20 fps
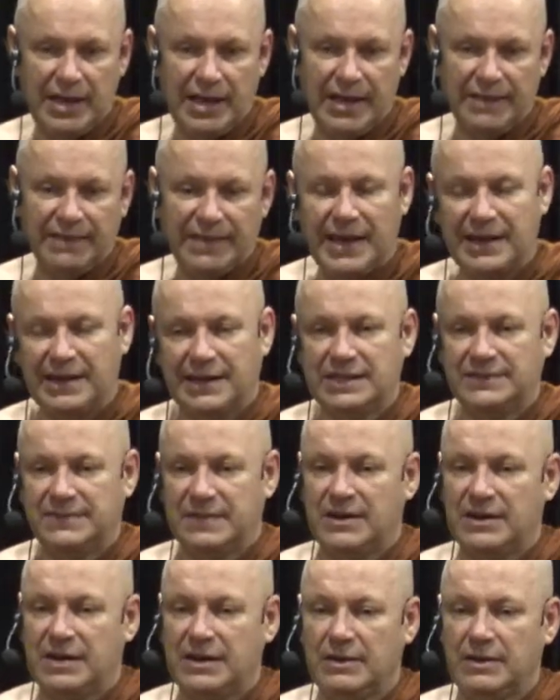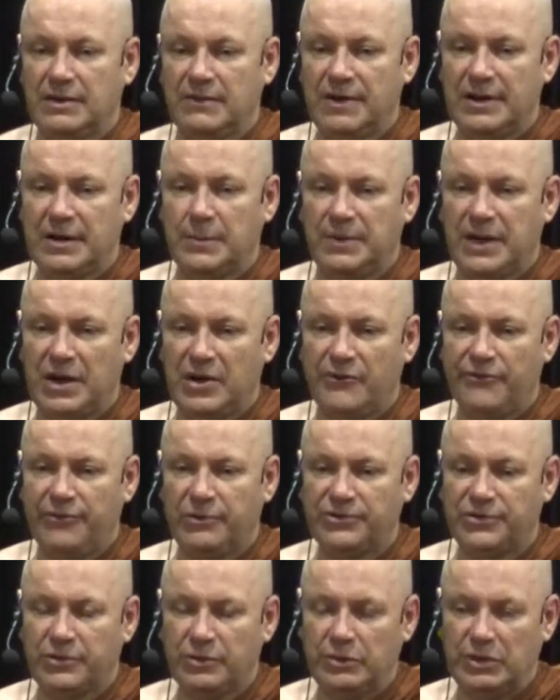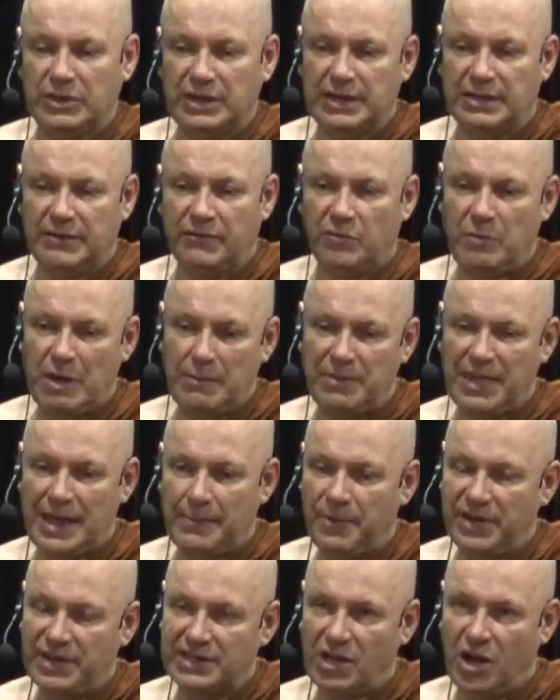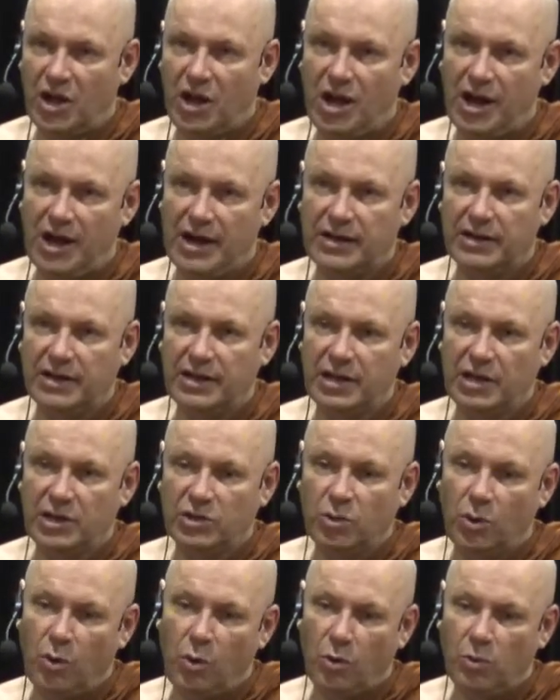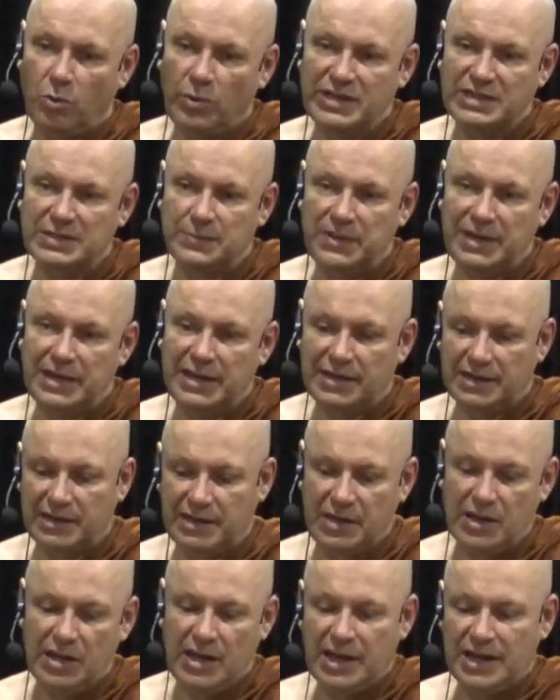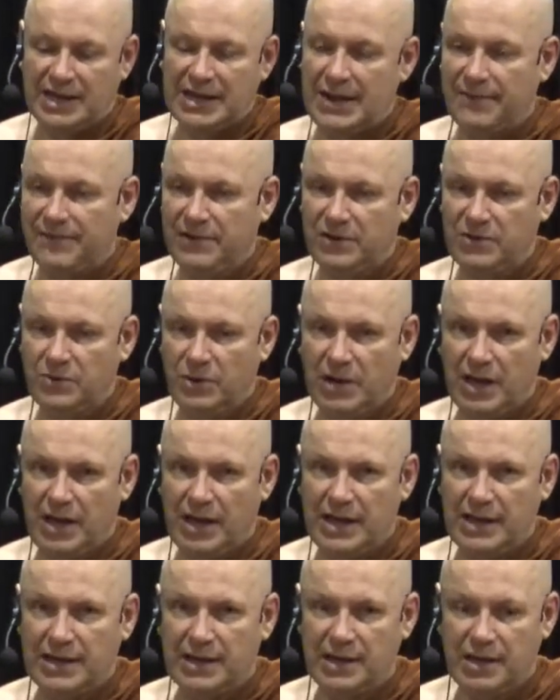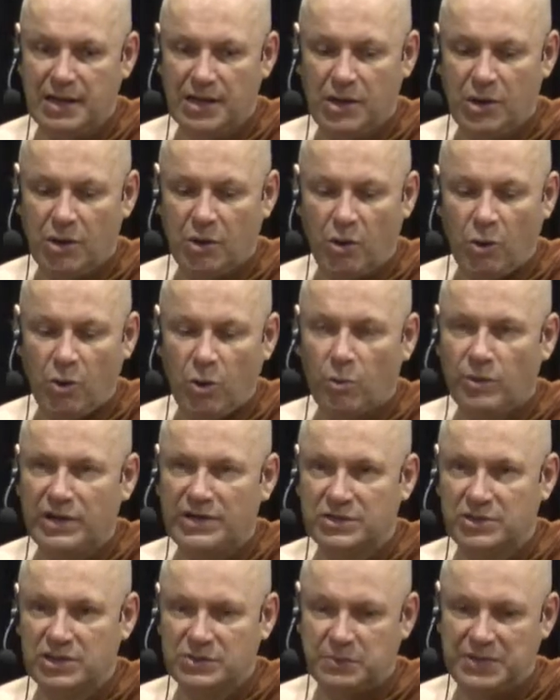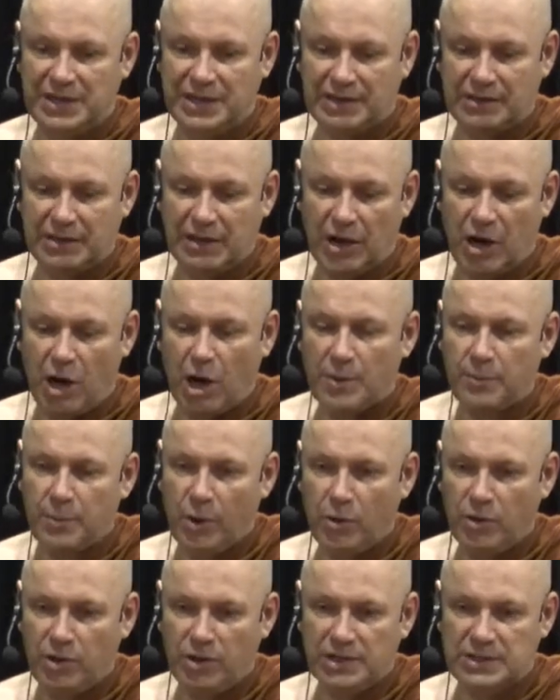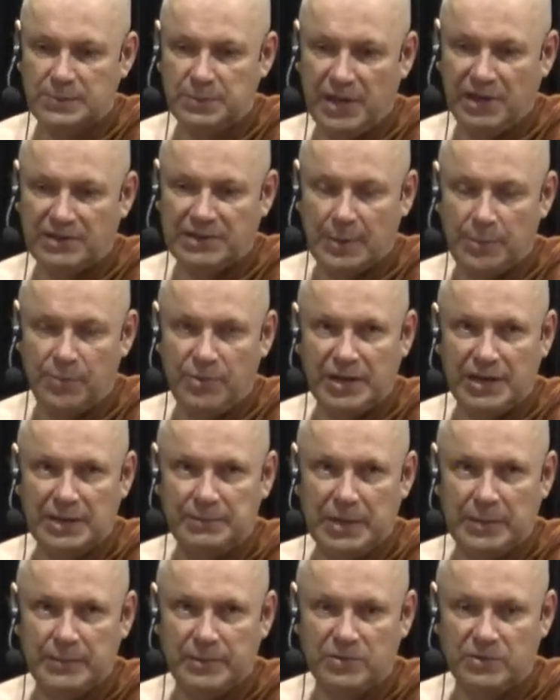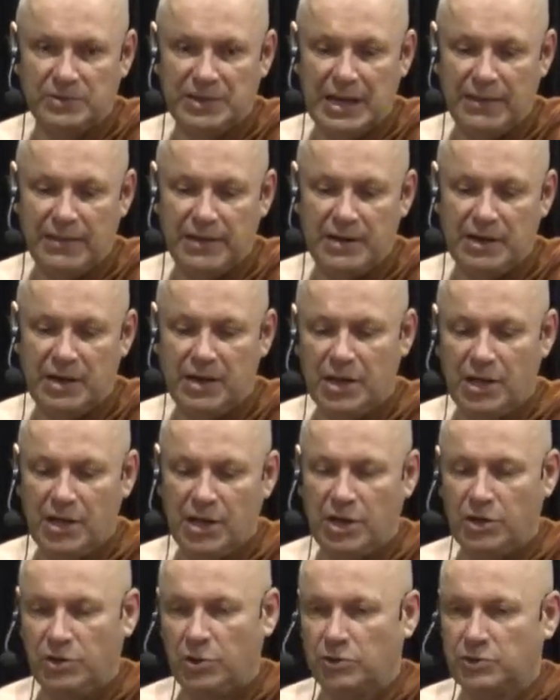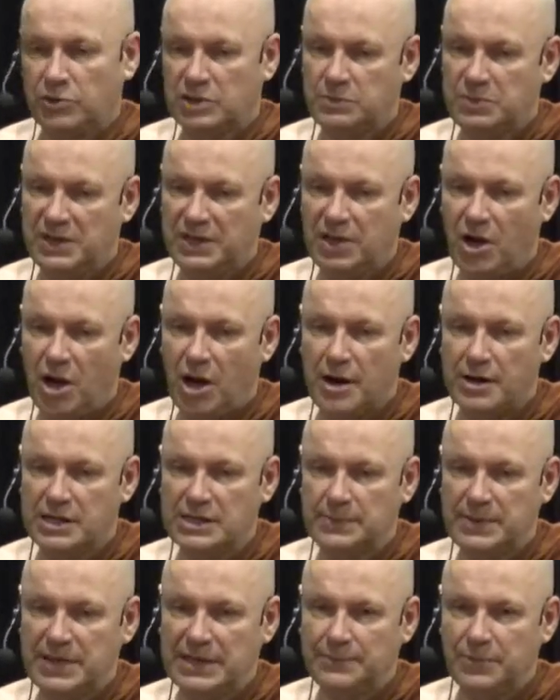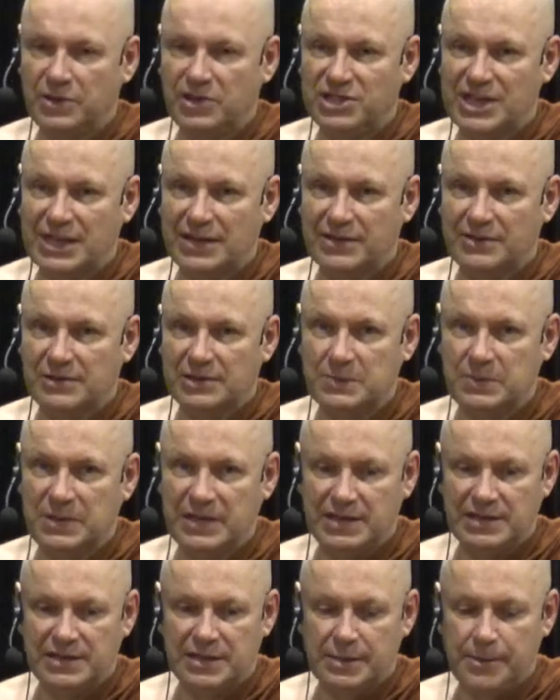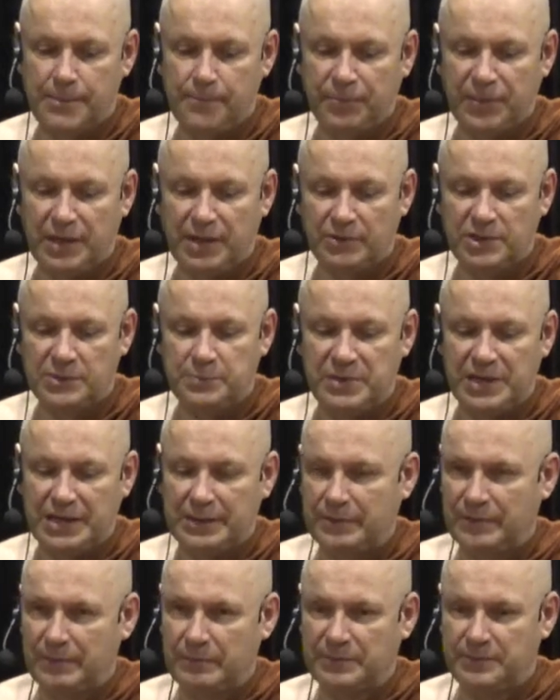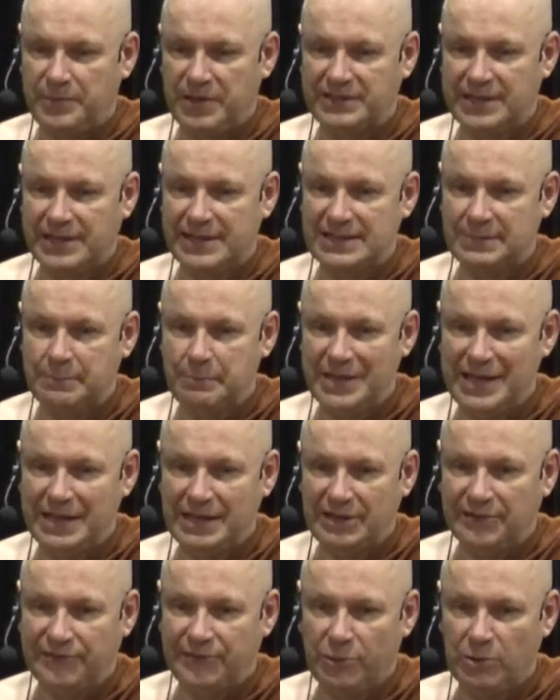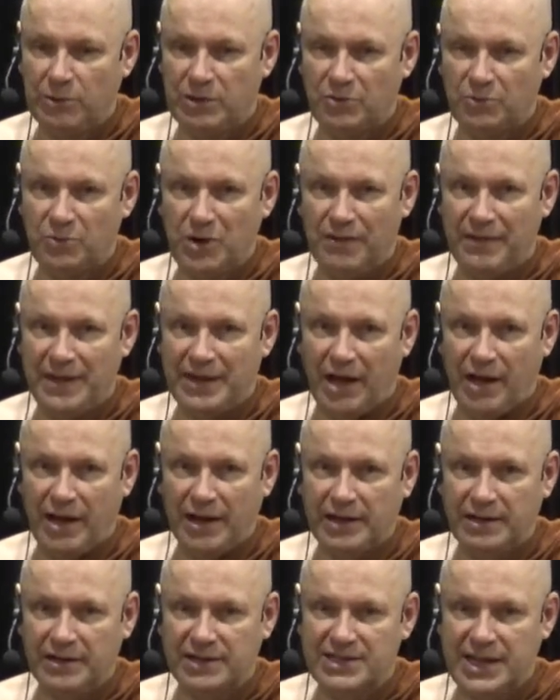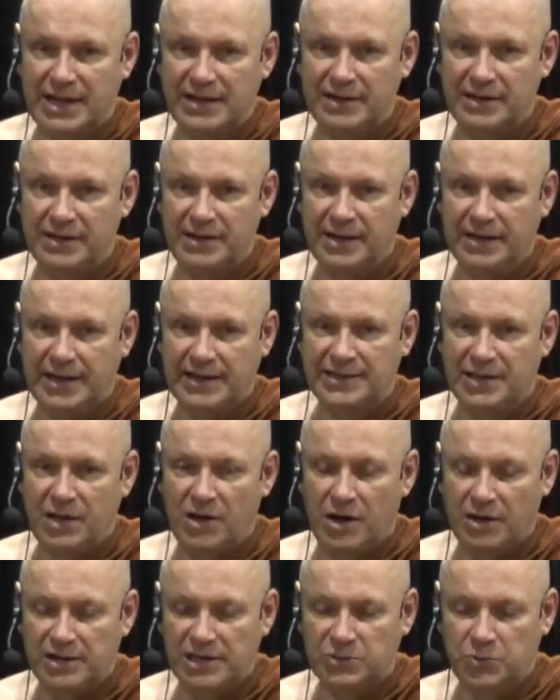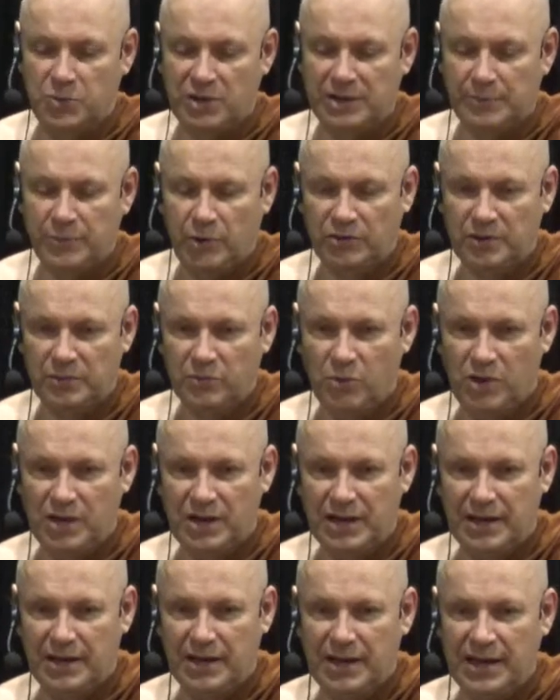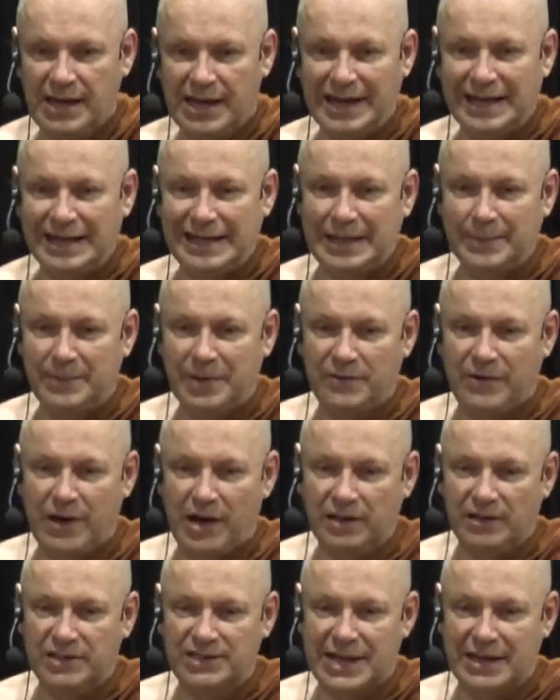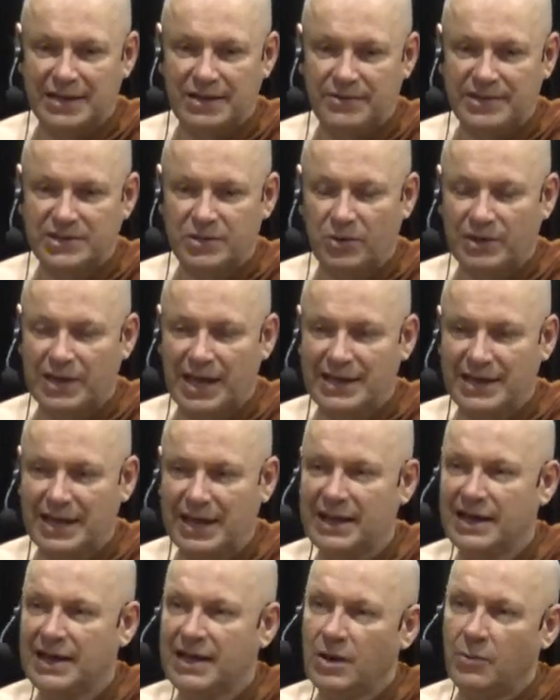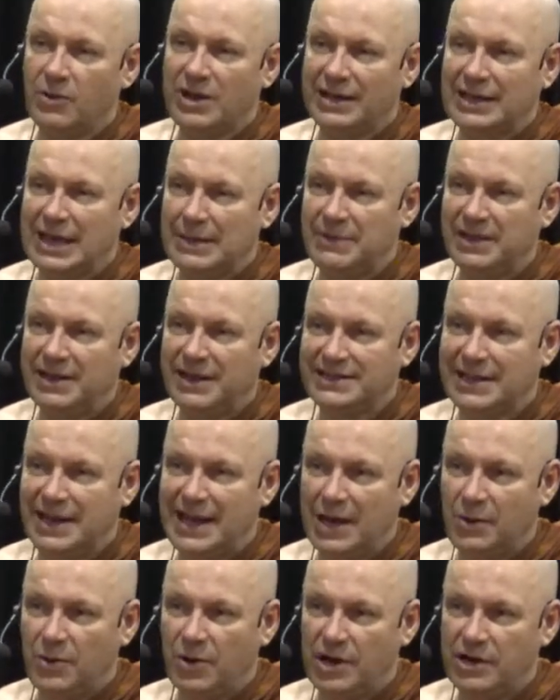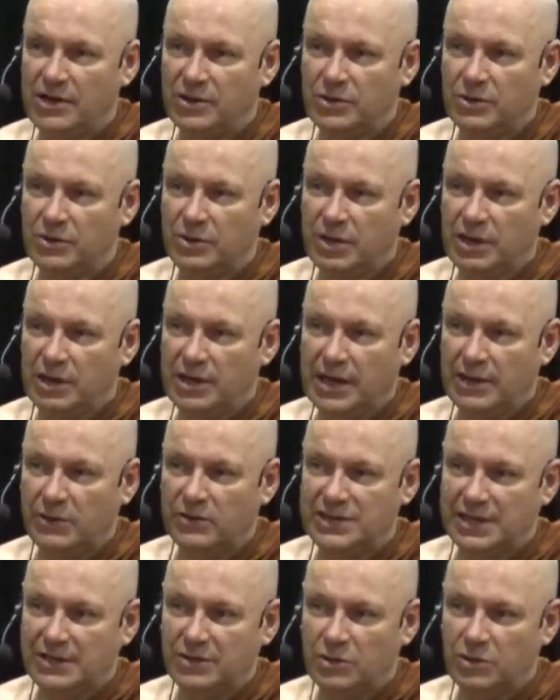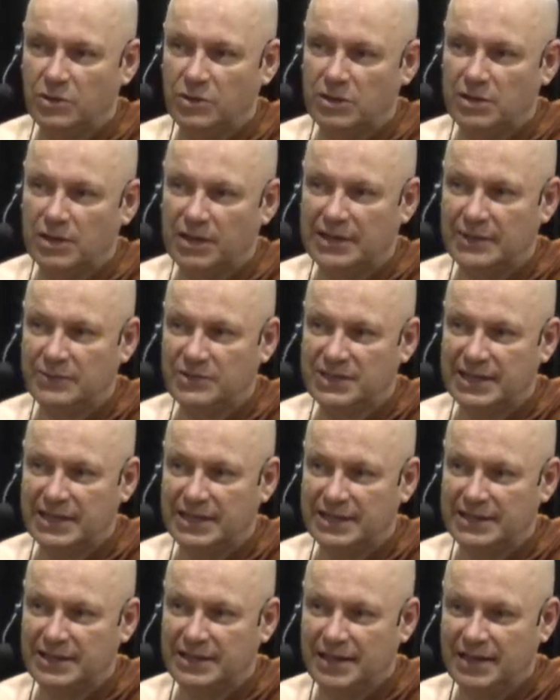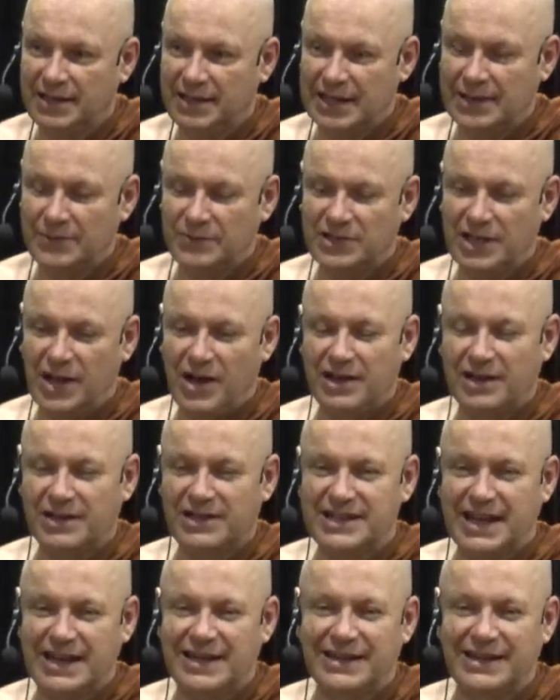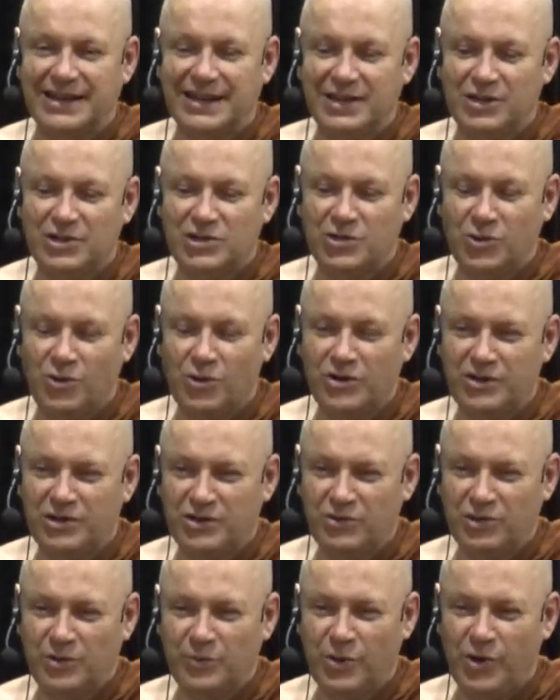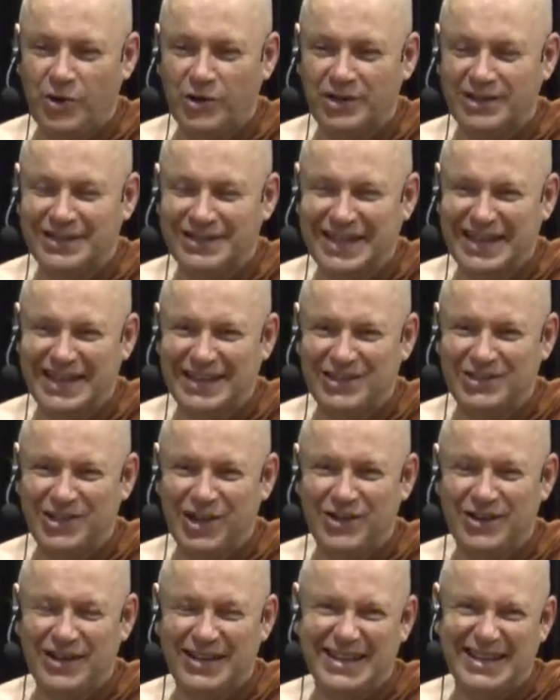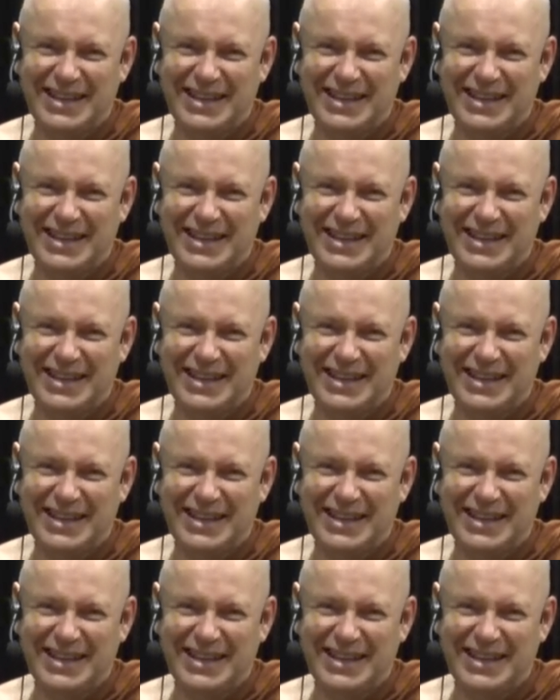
And that is very, very powerful. So remember that, but it's hard to always speak, never to lie, always to speak harmonious speech that brings people together, not to speak harsh speech, but gentle speech, to speak speech that is meaningful rather than idle chatter. That's the hardest one, the bottom one. Huh? A little bit of idle chatter is okay. Yeah. When I came in, I said, "How are you?" And you said, "Good," and that was it. That was the idle chatter. Short to the point. Yeah. Done.